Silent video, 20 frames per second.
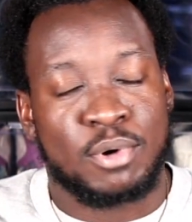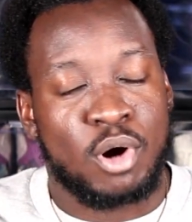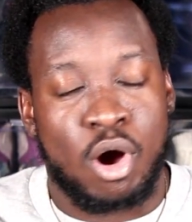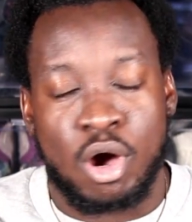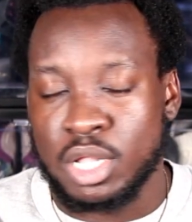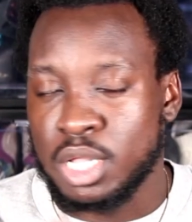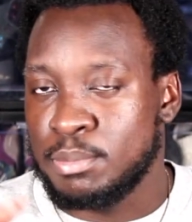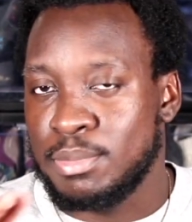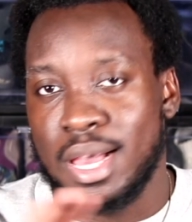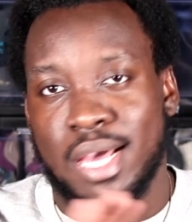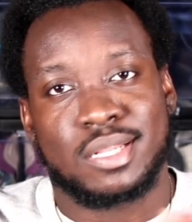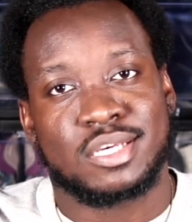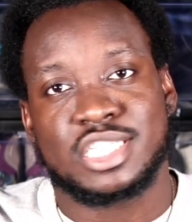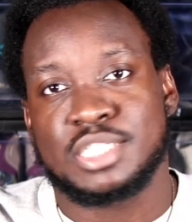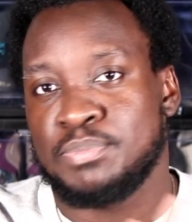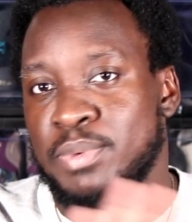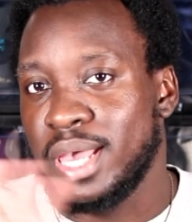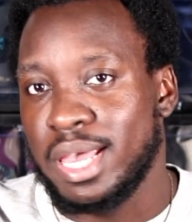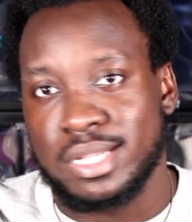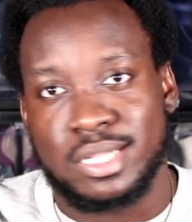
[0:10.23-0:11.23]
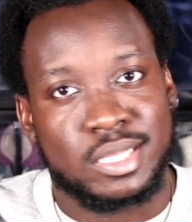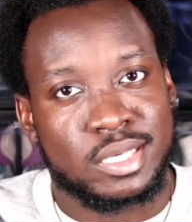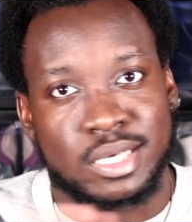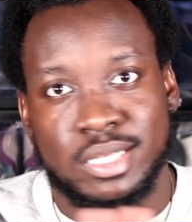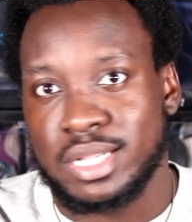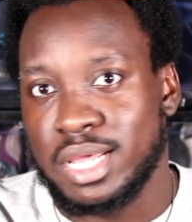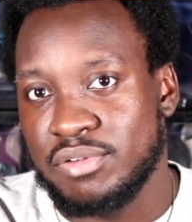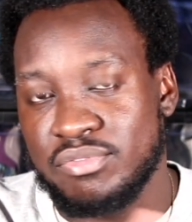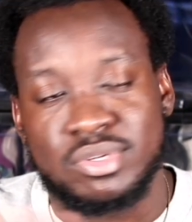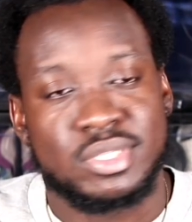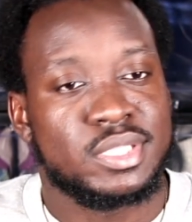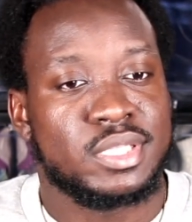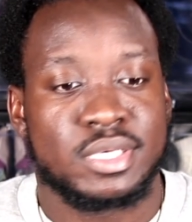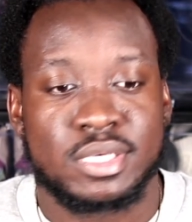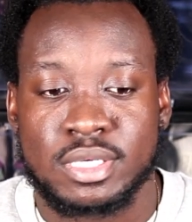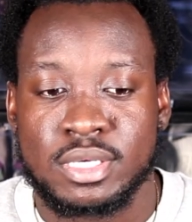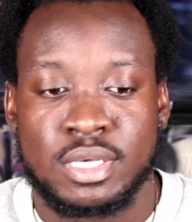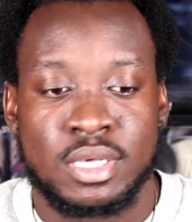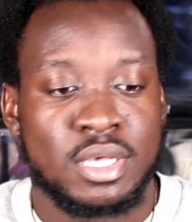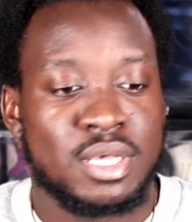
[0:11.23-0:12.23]
I'm all about expanding and
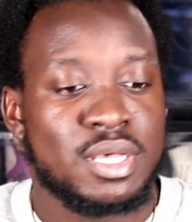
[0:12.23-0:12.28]
everything.